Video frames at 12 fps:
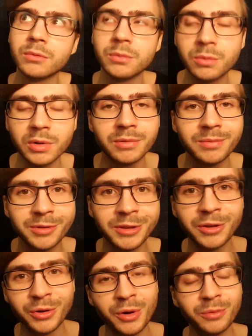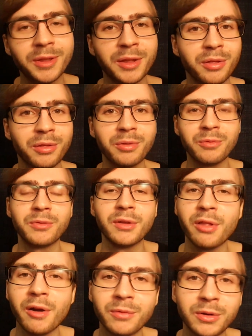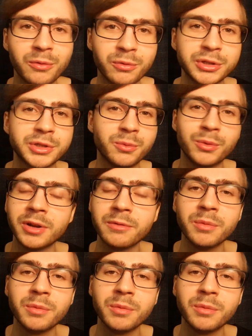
Well, that's a philosophical question, whatever.